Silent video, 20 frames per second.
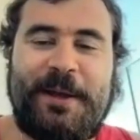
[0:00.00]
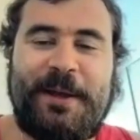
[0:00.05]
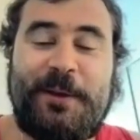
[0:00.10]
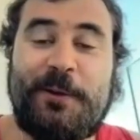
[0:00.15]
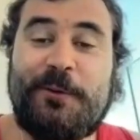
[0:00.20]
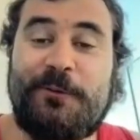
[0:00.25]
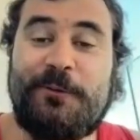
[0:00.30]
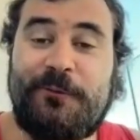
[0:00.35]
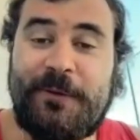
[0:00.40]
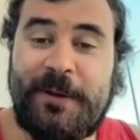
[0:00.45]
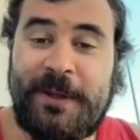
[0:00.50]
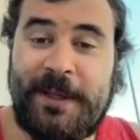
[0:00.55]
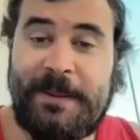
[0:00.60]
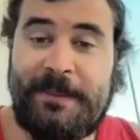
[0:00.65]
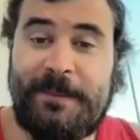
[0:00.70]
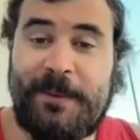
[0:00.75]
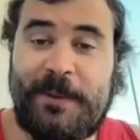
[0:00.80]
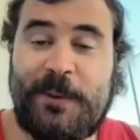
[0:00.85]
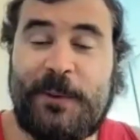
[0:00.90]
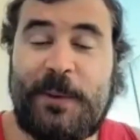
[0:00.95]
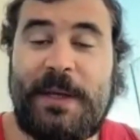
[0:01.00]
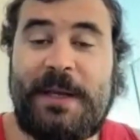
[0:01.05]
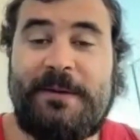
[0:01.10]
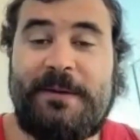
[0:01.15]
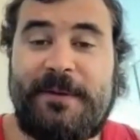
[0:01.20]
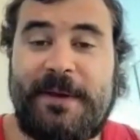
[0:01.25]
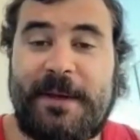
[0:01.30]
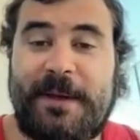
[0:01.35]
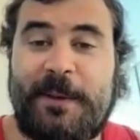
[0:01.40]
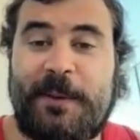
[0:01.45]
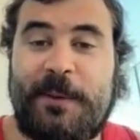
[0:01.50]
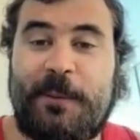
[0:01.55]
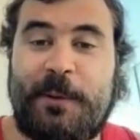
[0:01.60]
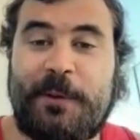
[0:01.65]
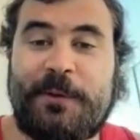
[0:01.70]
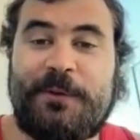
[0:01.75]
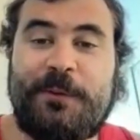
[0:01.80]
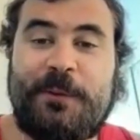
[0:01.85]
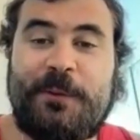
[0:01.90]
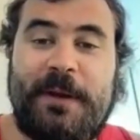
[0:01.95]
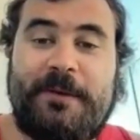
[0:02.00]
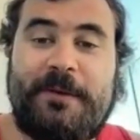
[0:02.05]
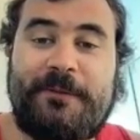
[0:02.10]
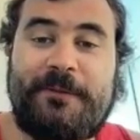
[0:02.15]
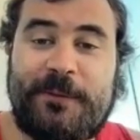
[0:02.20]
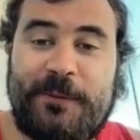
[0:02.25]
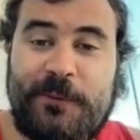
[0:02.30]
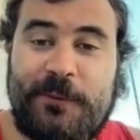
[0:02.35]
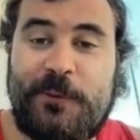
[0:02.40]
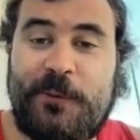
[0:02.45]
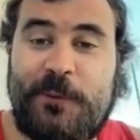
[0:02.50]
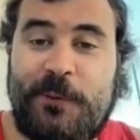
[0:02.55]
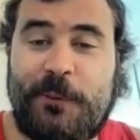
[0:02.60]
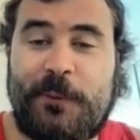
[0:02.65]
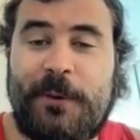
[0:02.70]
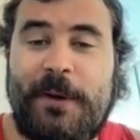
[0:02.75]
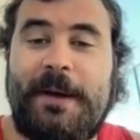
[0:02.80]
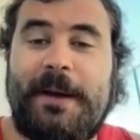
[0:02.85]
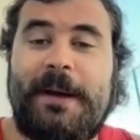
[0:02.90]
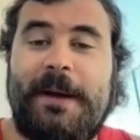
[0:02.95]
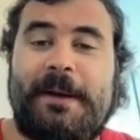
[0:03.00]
your dream, living what you love to do